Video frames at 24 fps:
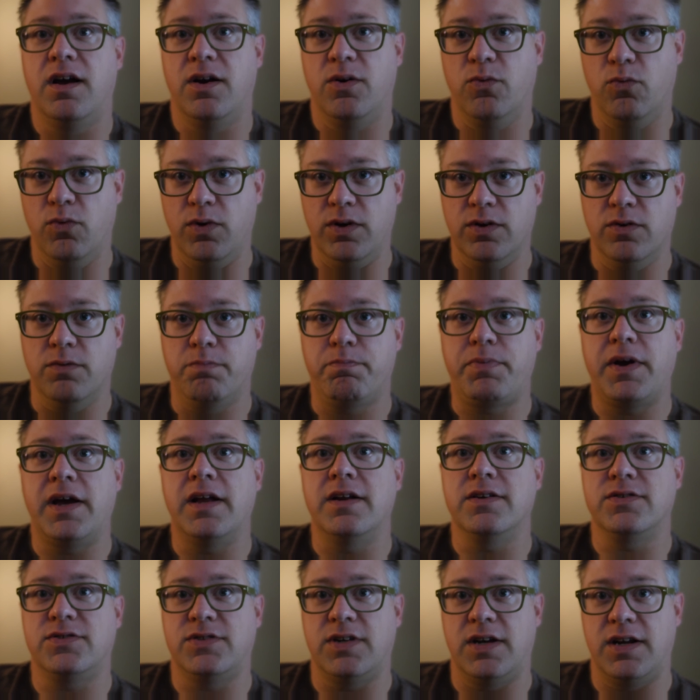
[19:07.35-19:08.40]
will
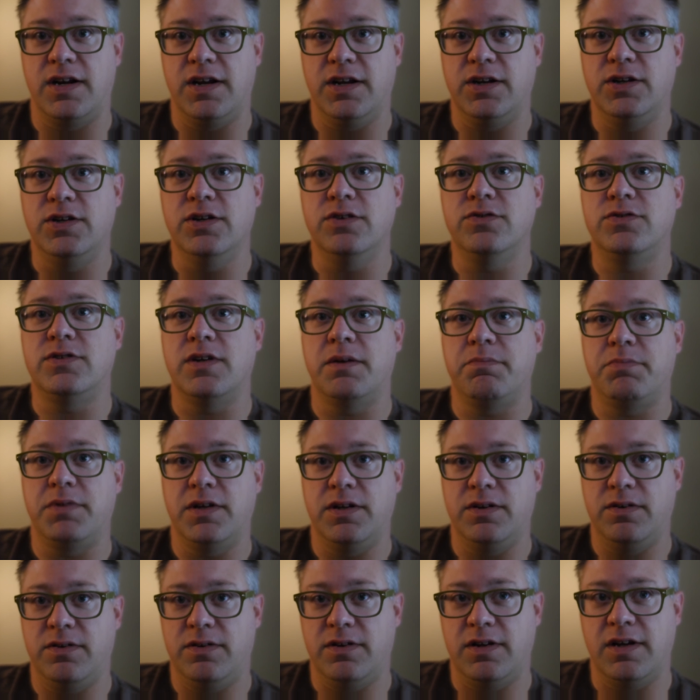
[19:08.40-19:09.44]
Panasonic do
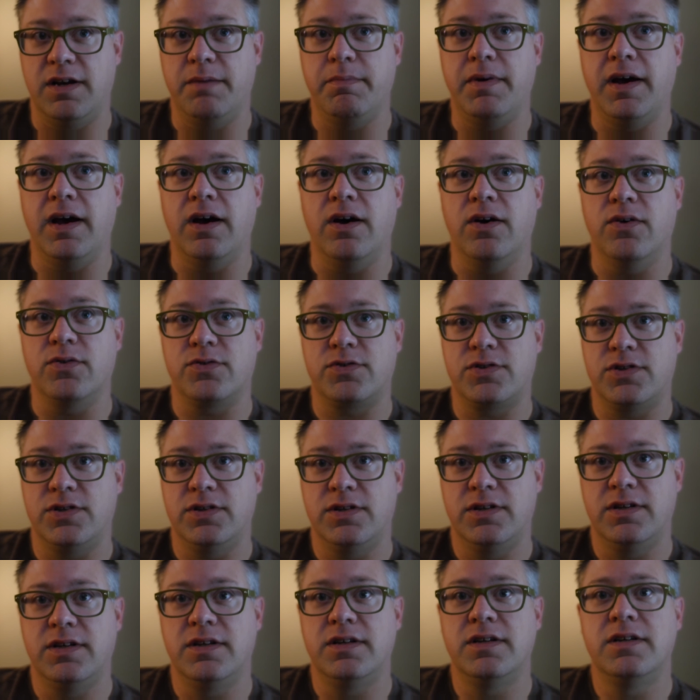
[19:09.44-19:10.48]
something about
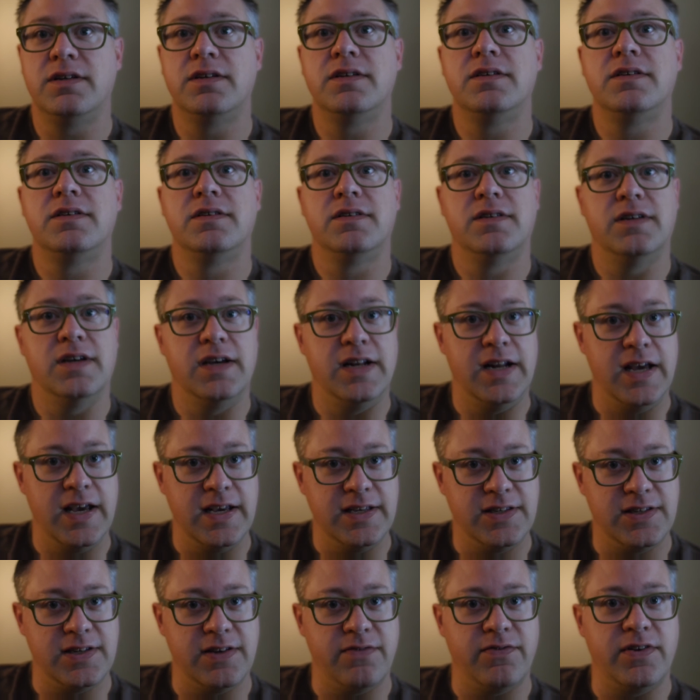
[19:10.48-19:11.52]
an
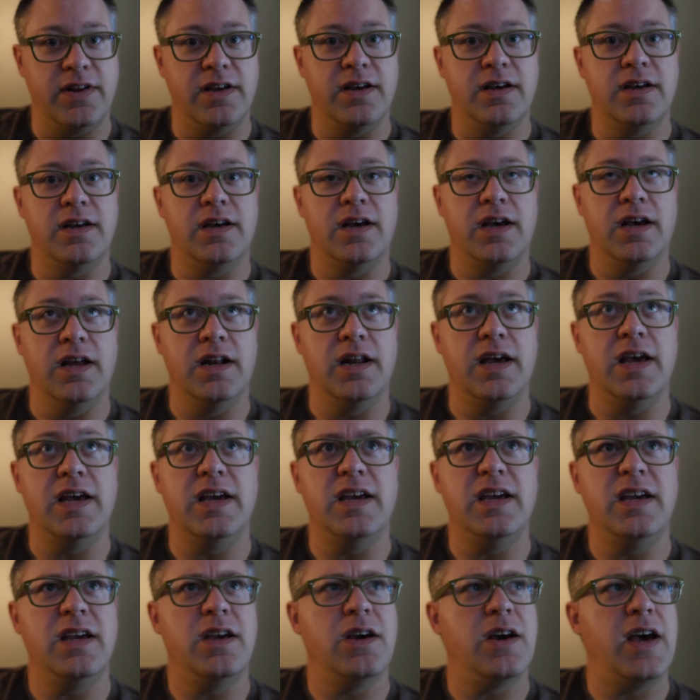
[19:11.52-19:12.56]
A7, an
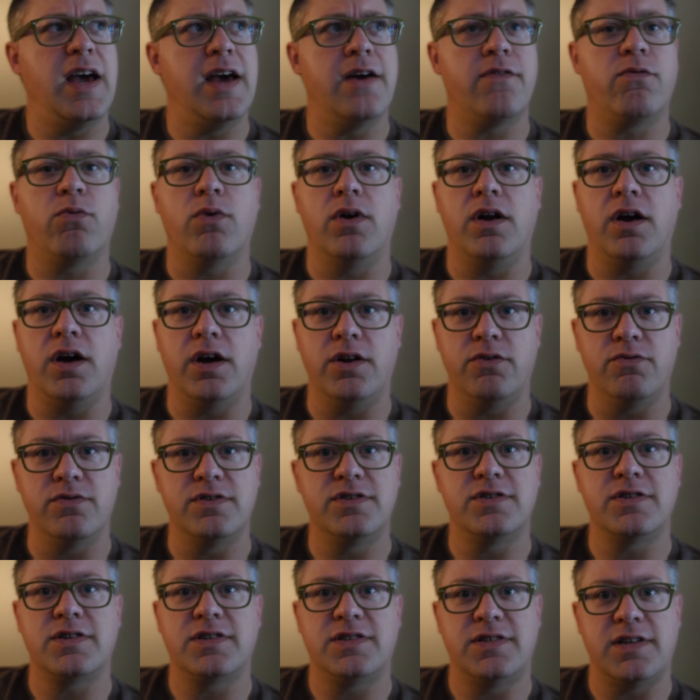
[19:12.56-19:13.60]
AF100
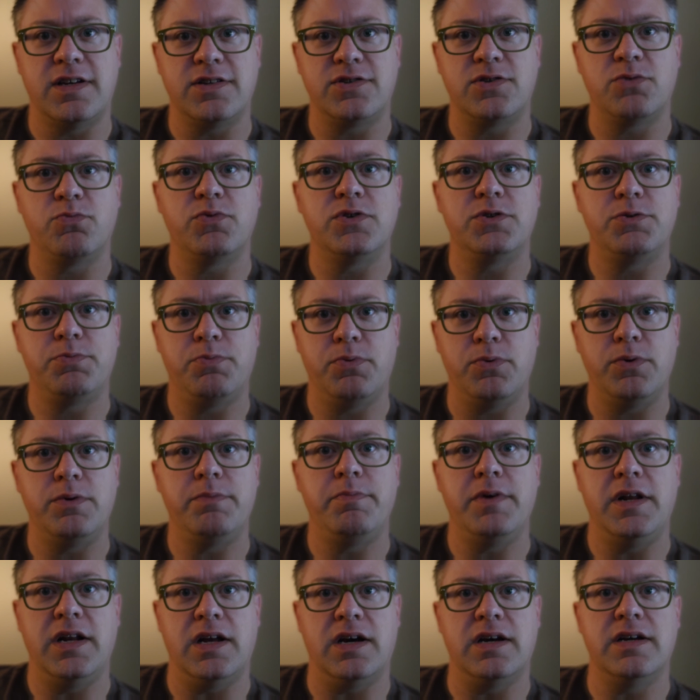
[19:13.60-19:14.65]
successor, which would
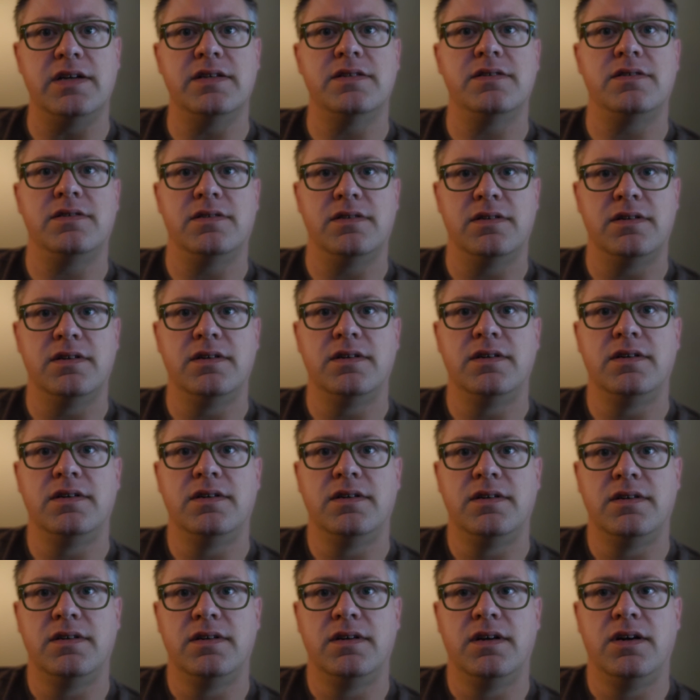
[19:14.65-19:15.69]
be nice,
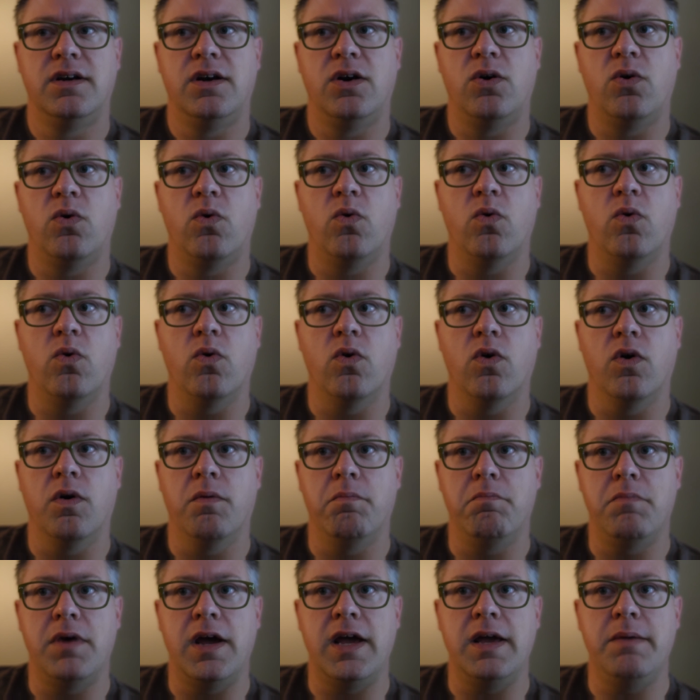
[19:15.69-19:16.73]
or
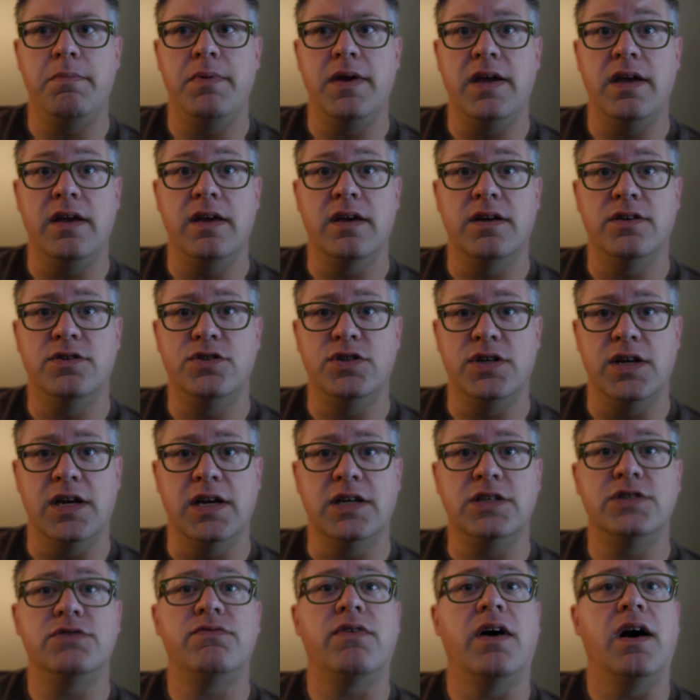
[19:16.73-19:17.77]
maybe a
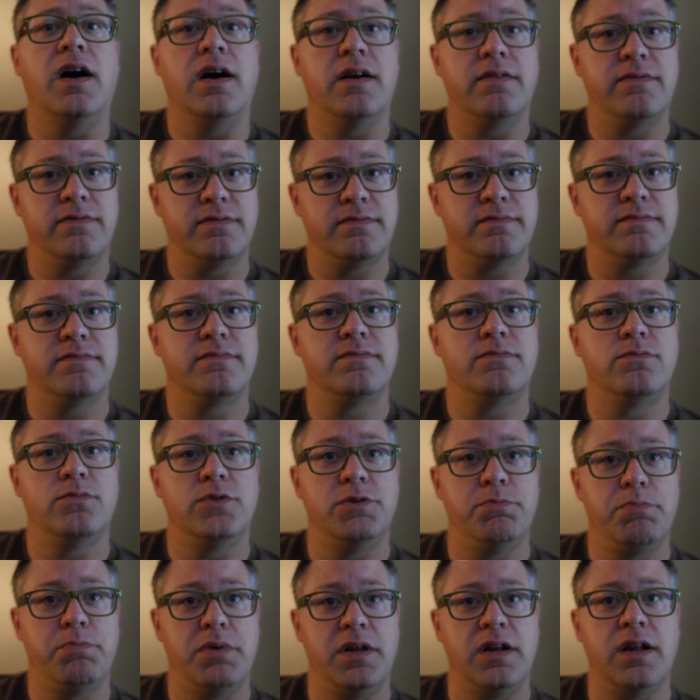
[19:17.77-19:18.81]
GH5
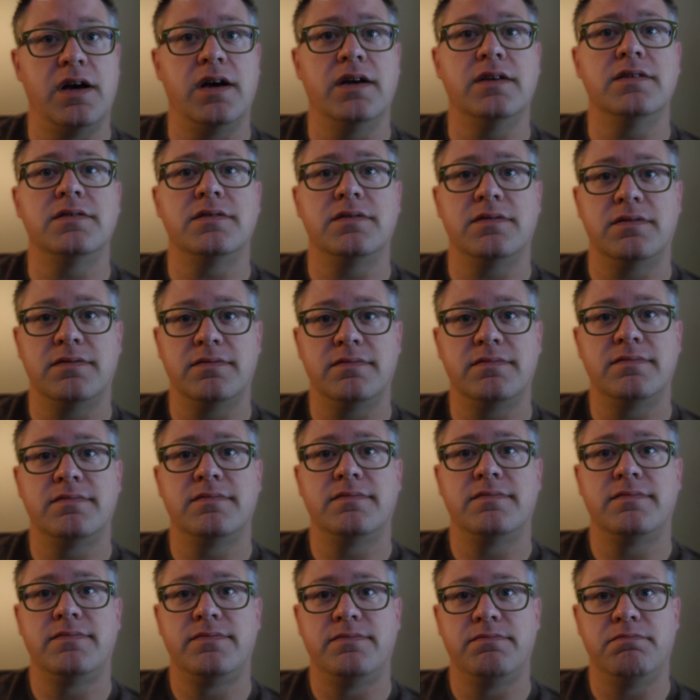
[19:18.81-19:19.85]
would be nice.
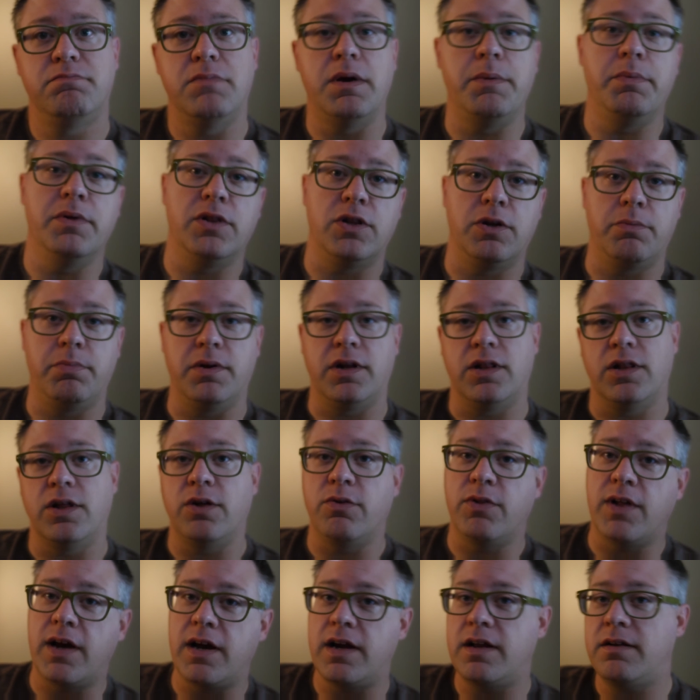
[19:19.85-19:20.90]
Maybe a little bit of low
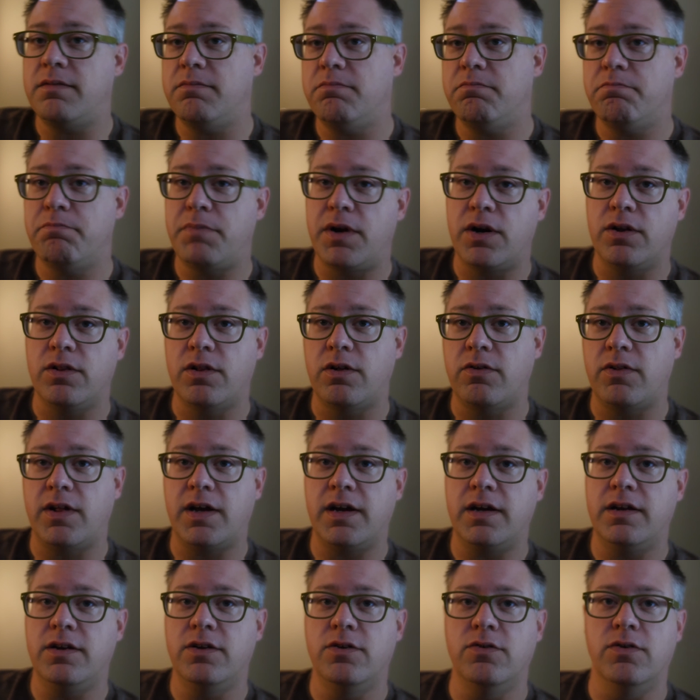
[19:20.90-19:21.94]
light, better low
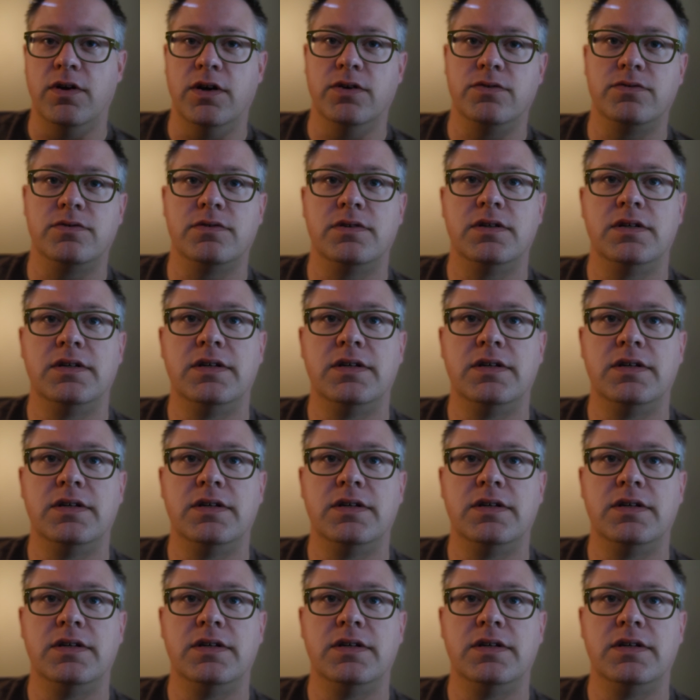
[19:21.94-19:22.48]
light, who knows.